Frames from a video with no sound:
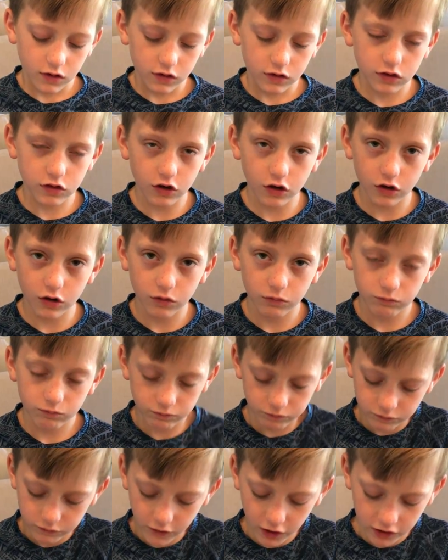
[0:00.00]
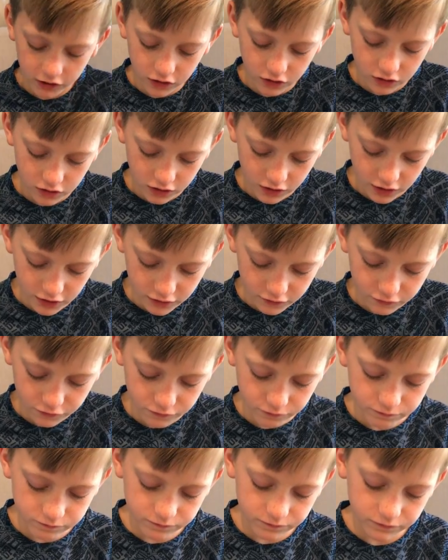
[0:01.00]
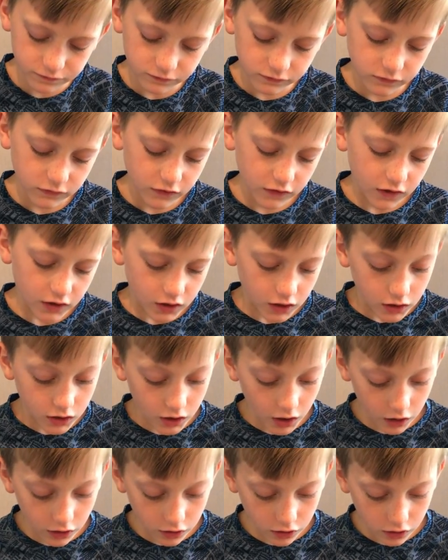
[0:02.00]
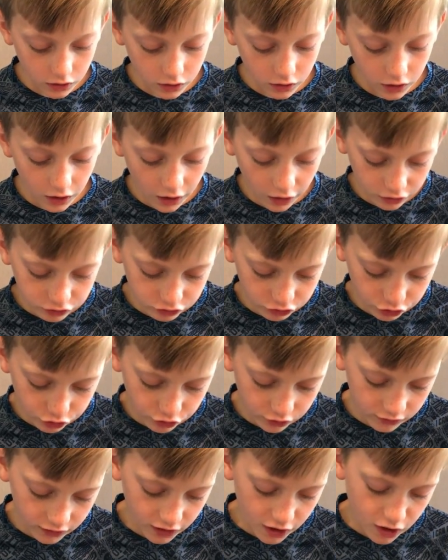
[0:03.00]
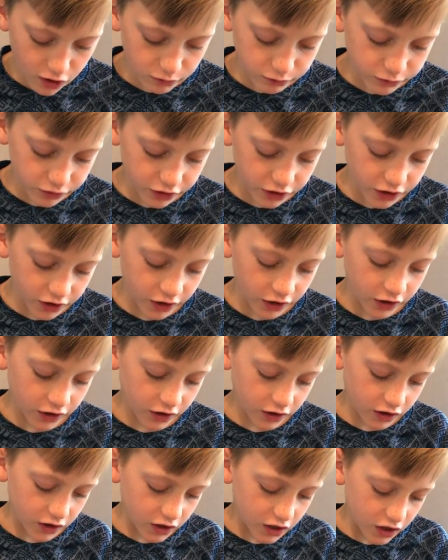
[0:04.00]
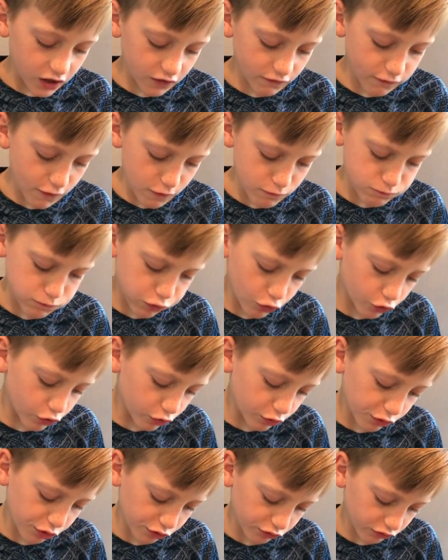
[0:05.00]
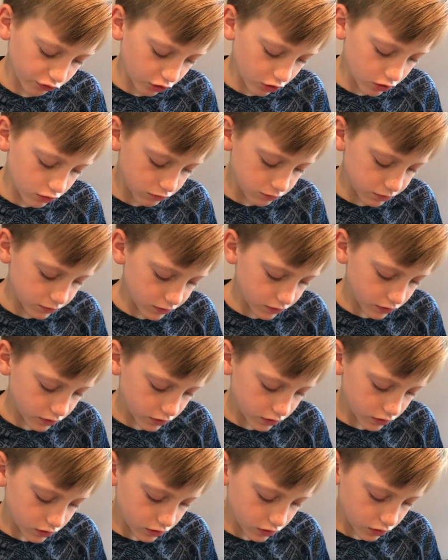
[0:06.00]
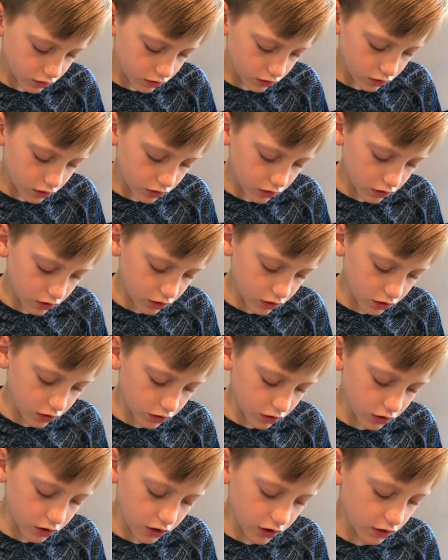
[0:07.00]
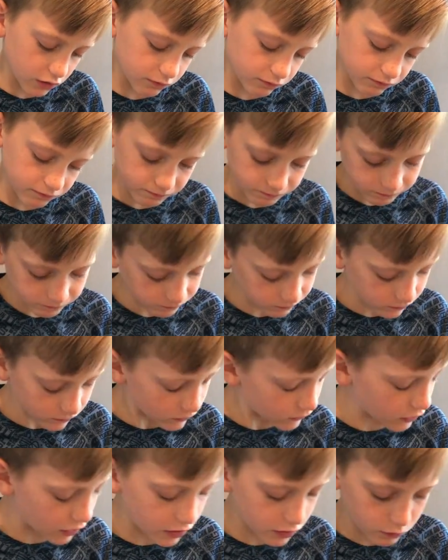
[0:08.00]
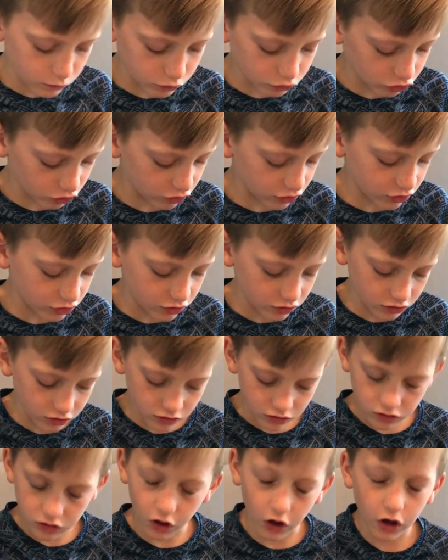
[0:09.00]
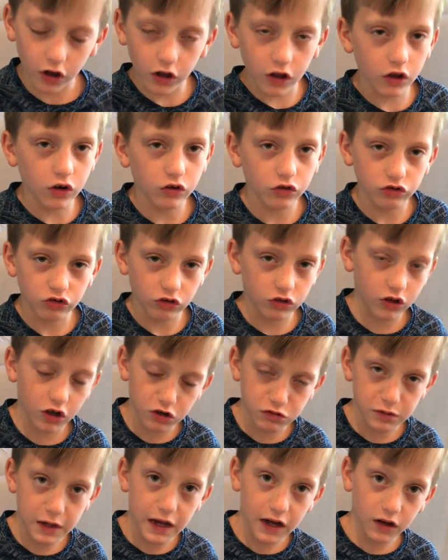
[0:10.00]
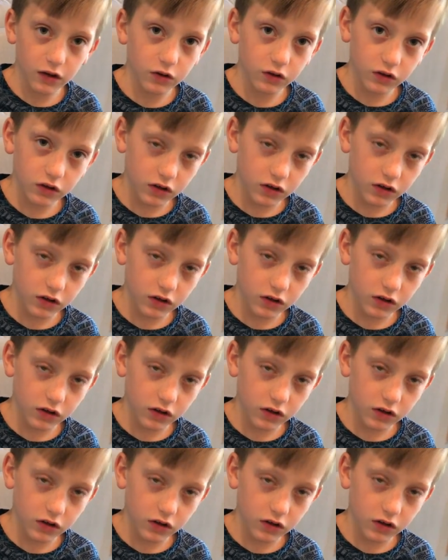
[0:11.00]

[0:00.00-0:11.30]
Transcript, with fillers: So I cut it in half. Now, as you think, I'm going to, if I pull the rope, it, it, will just not, it will just come out.